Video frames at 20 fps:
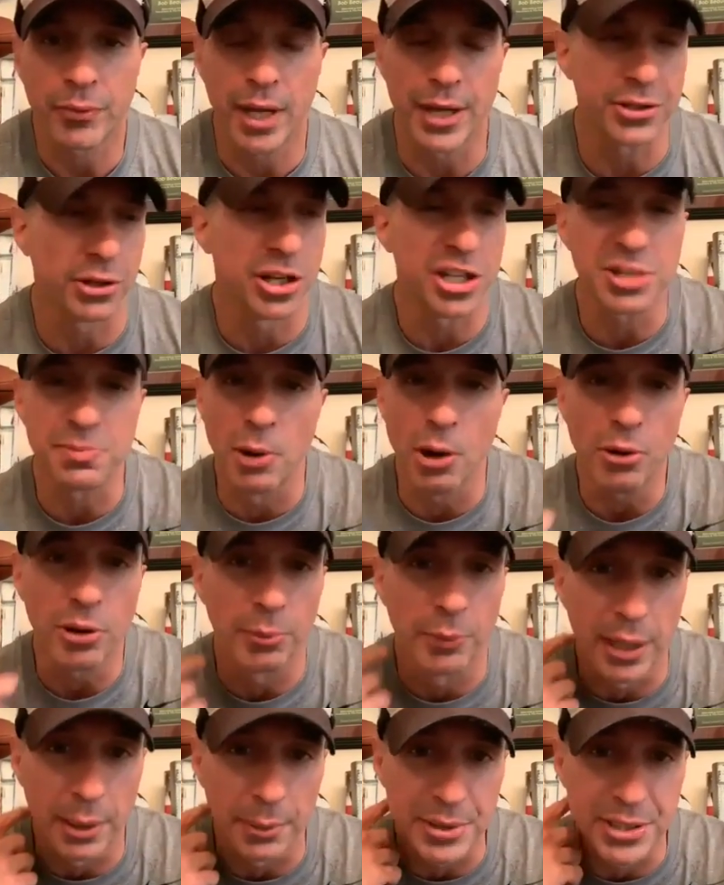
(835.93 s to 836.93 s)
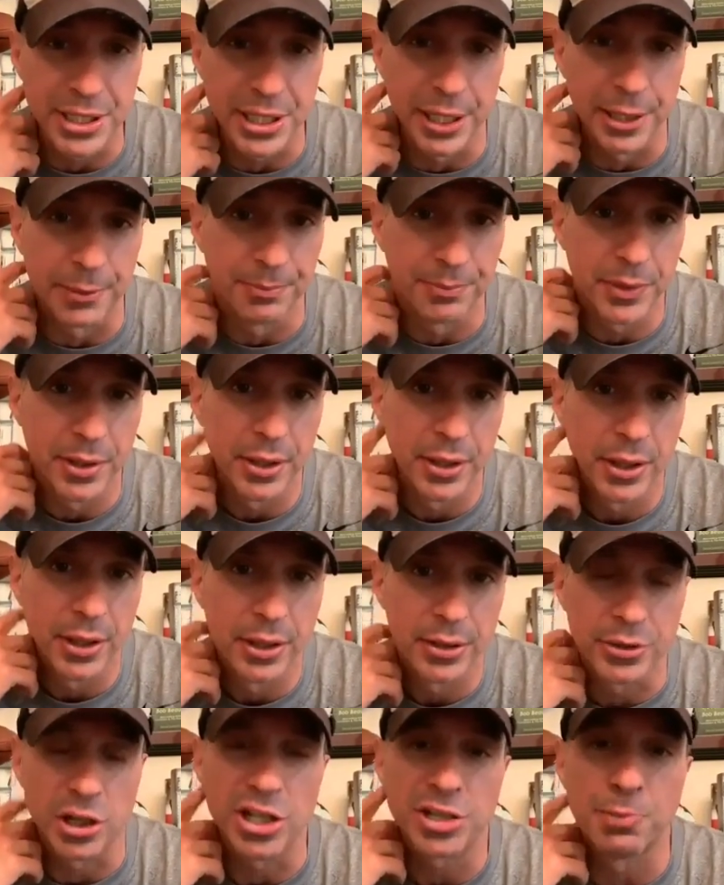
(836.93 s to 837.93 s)
I started smoking when I was ten.
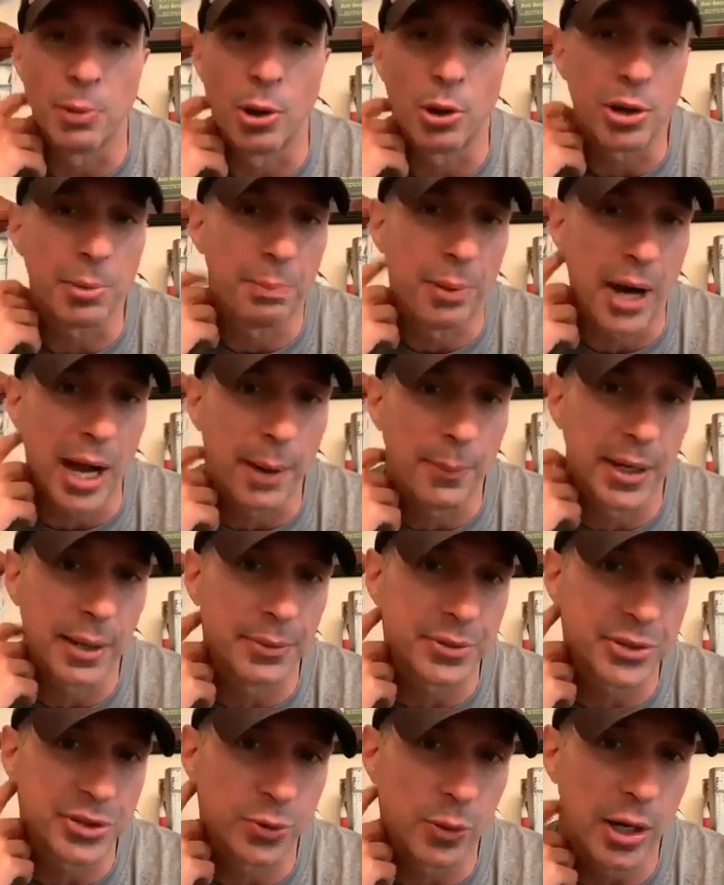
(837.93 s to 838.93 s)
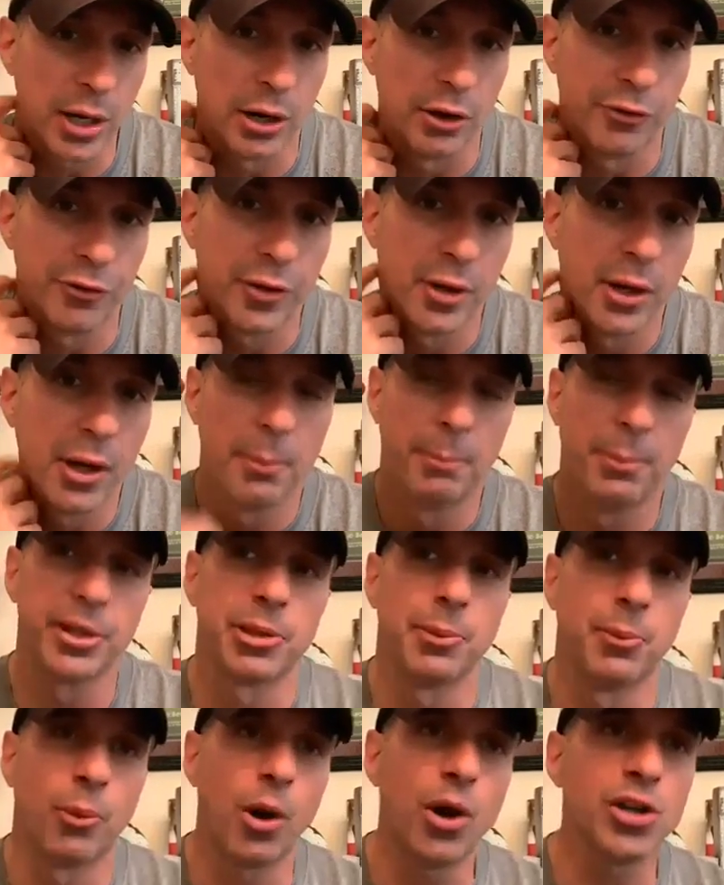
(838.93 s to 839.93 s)
Started smoking pot when I was twelve.
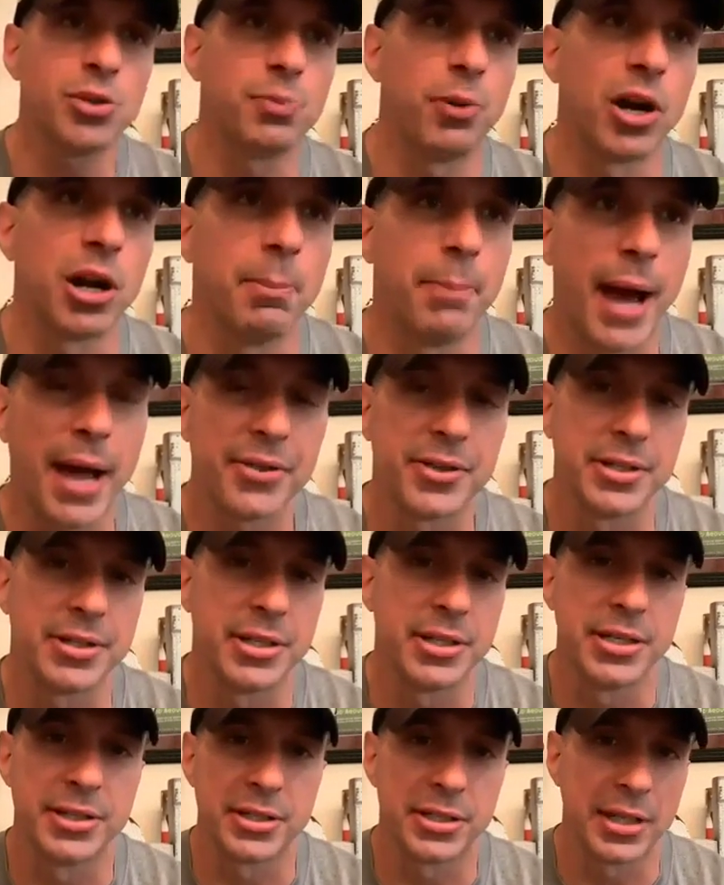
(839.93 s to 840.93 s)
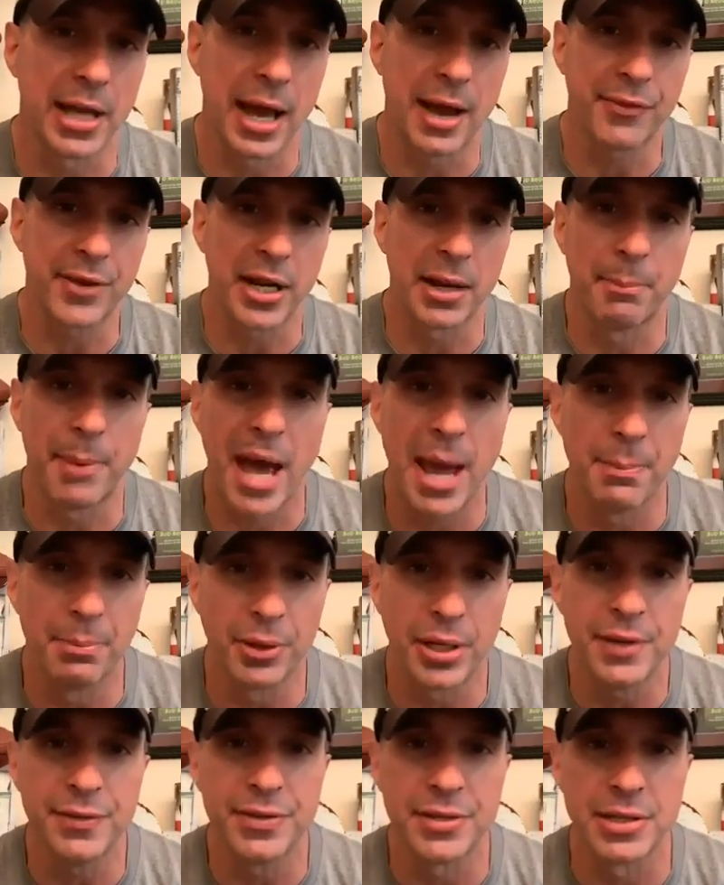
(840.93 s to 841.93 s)
But the worst part about this is I've got a bad
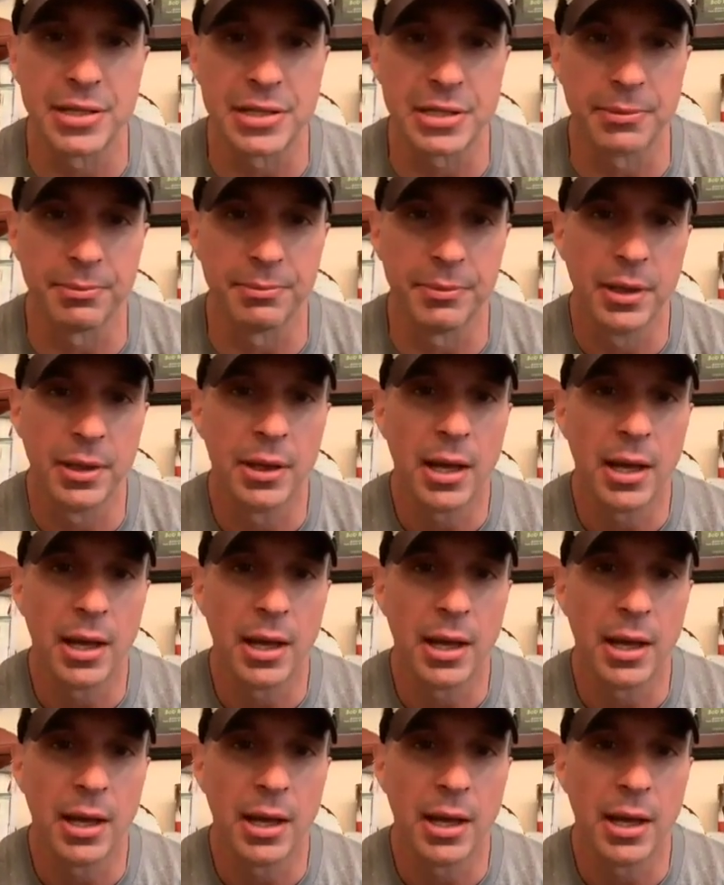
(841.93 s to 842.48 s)
belief system.